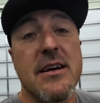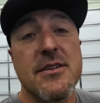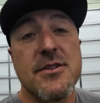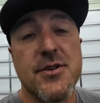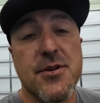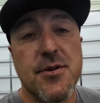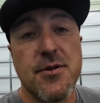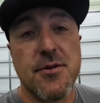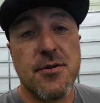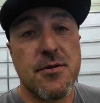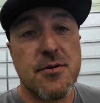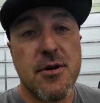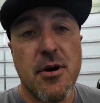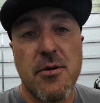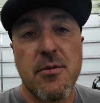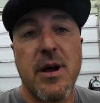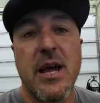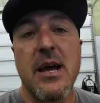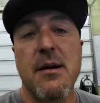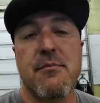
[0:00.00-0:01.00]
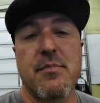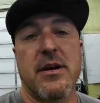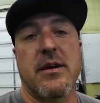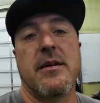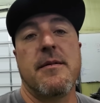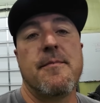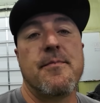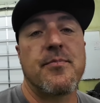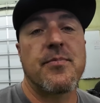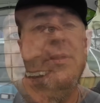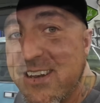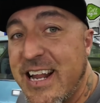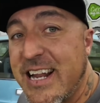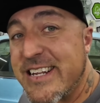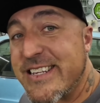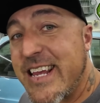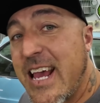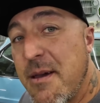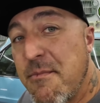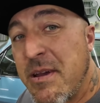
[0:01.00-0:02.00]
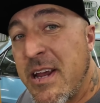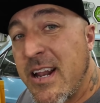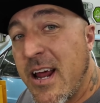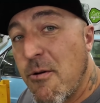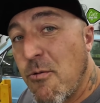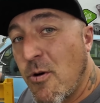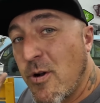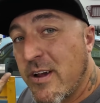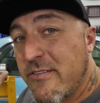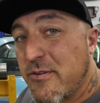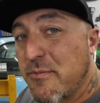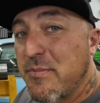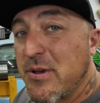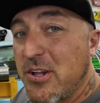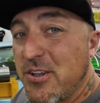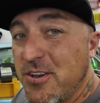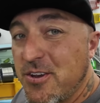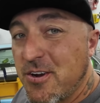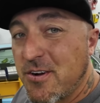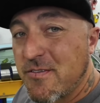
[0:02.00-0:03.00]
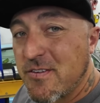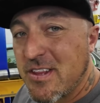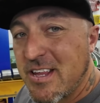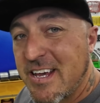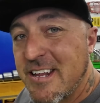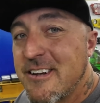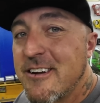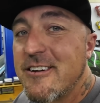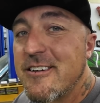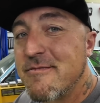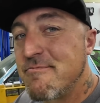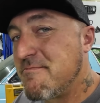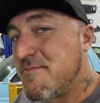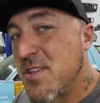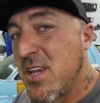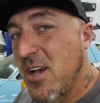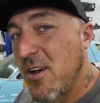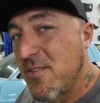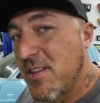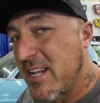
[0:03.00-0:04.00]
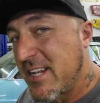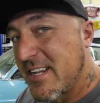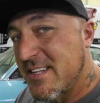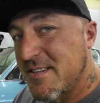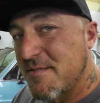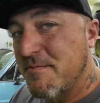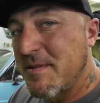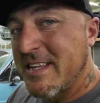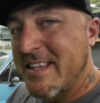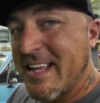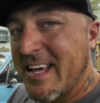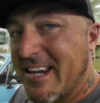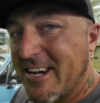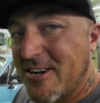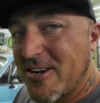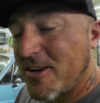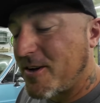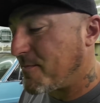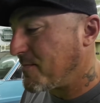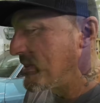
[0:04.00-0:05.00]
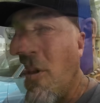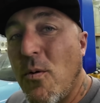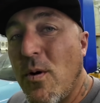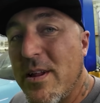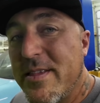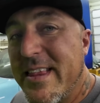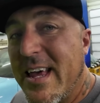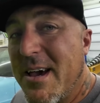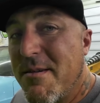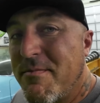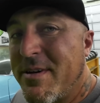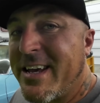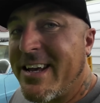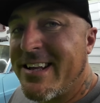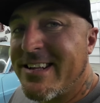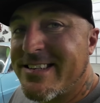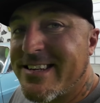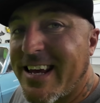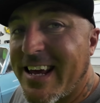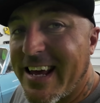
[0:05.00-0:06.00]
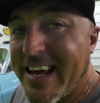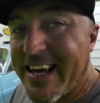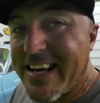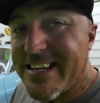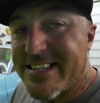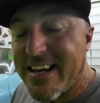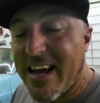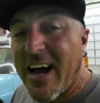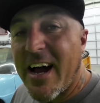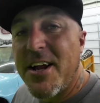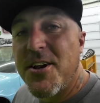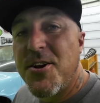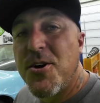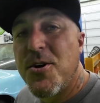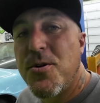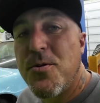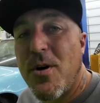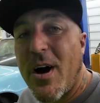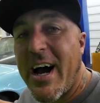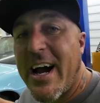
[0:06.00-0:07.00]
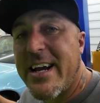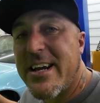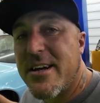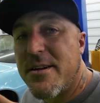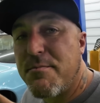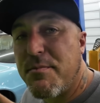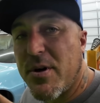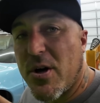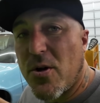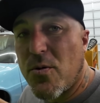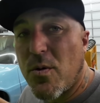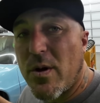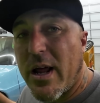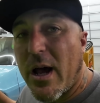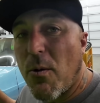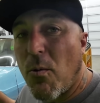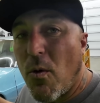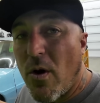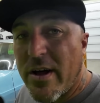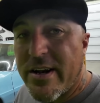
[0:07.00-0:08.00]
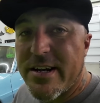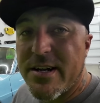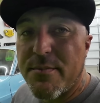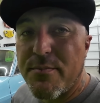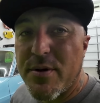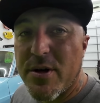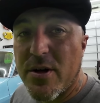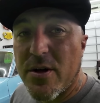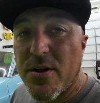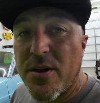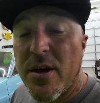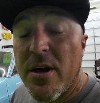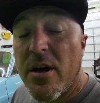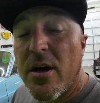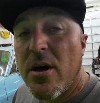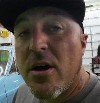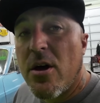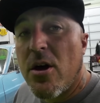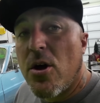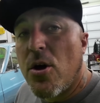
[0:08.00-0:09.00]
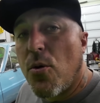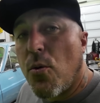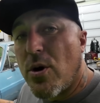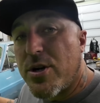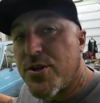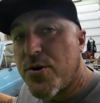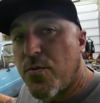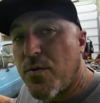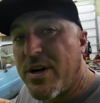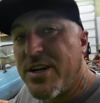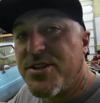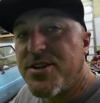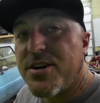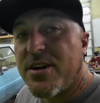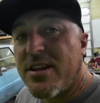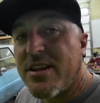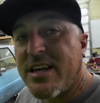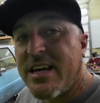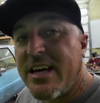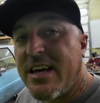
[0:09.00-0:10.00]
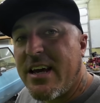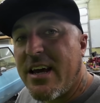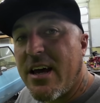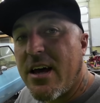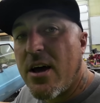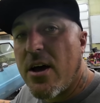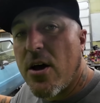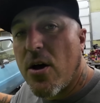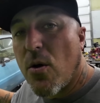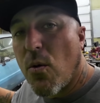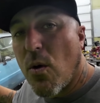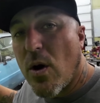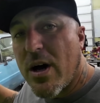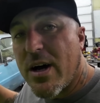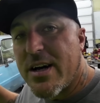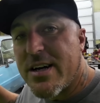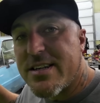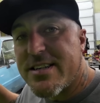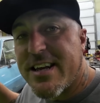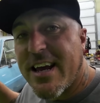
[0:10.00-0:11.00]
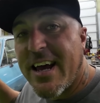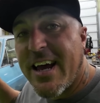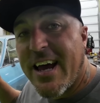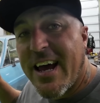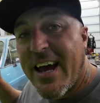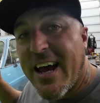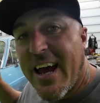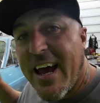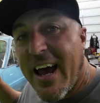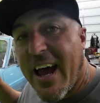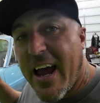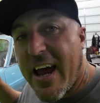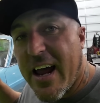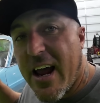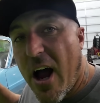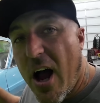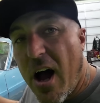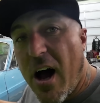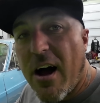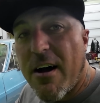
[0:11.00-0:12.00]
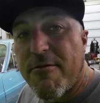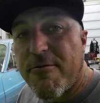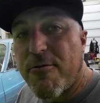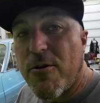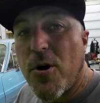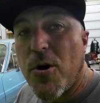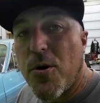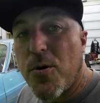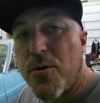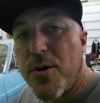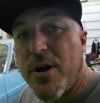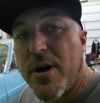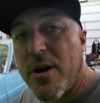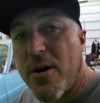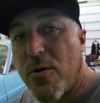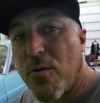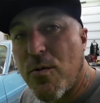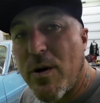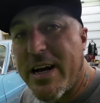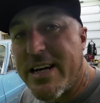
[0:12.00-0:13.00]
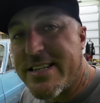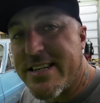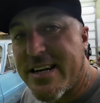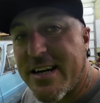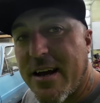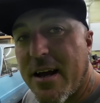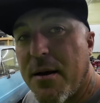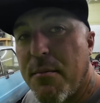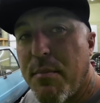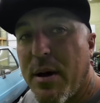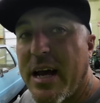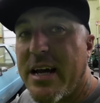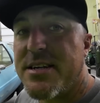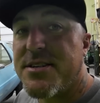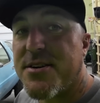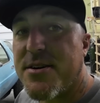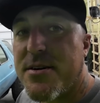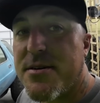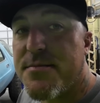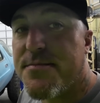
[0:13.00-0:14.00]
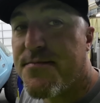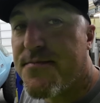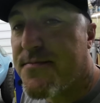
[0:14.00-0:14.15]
to go camping. Now, does that mean I won't ever build an overlander? No, that doesn't mean that at all. What that means is I knew I could build what I wanted to build, which originally was an off-road racing Pacer.